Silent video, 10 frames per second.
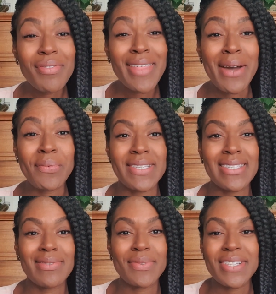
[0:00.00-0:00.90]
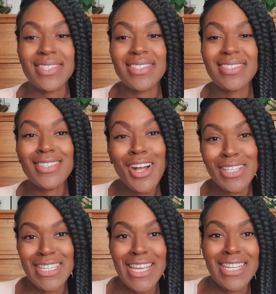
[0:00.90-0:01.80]
that was
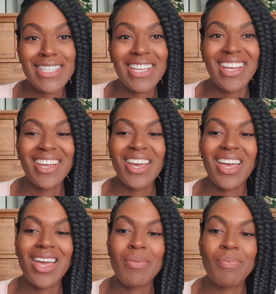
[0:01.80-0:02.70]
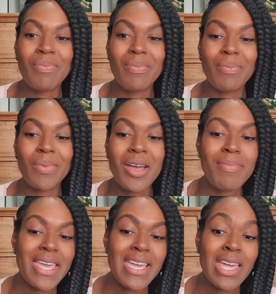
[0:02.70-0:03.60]
started by
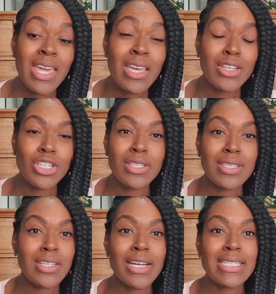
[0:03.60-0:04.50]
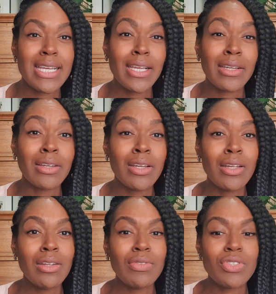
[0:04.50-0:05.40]
me just deciding
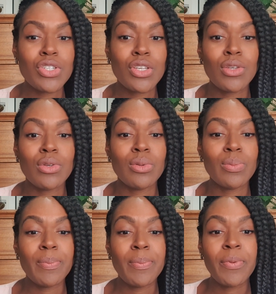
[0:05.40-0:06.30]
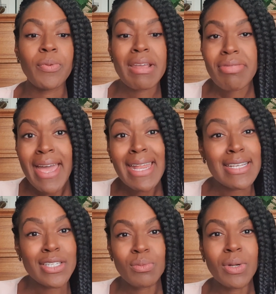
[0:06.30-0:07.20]
to bring that
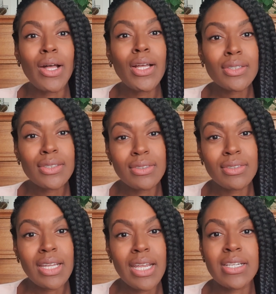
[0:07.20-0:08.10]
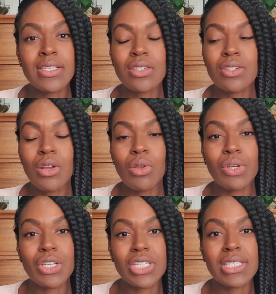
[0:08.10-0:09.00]
into work and no
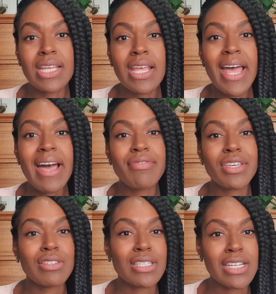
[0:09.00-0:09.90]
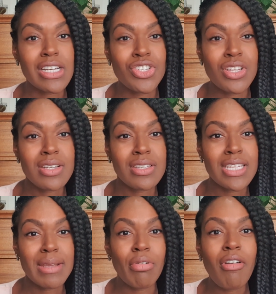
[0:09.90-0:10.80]
longer just have those discussions
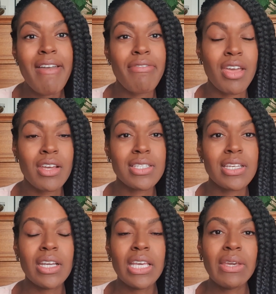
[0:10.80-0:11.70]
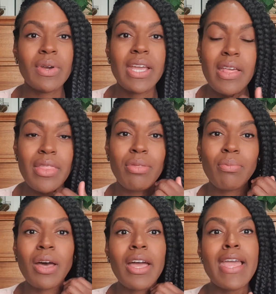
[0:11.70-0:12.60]
in private with
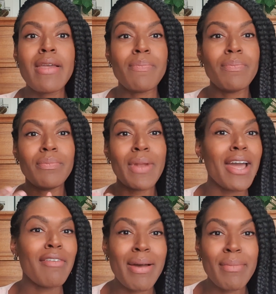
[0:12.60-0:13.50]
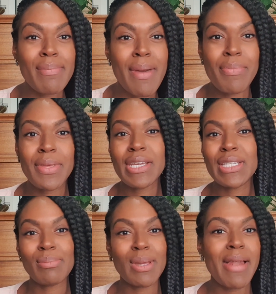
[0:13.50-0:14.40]
my Black family
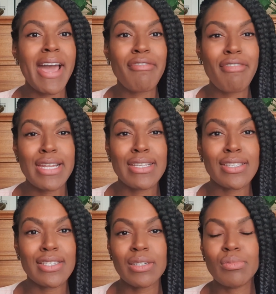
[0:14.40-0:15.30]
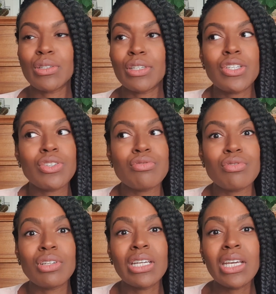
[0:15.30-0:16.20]
members and my Black friends and so on. I just
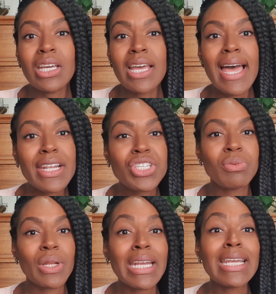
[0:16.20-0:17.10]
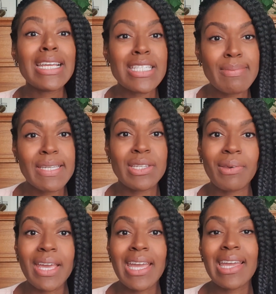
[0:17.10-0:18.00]
thought, actually, what I need to be
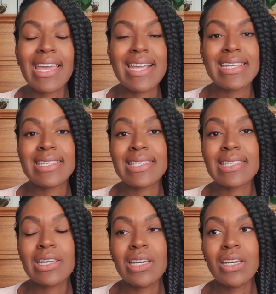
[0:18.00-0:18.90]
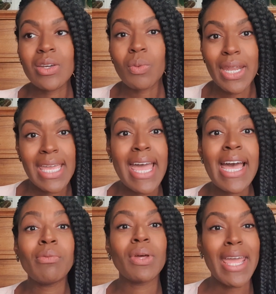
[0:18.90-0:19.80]
doing is, when I
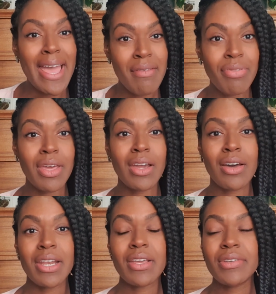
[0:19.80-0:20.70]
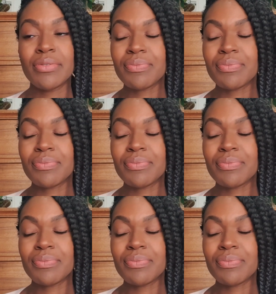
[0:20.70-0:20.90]
can, when I have the kind of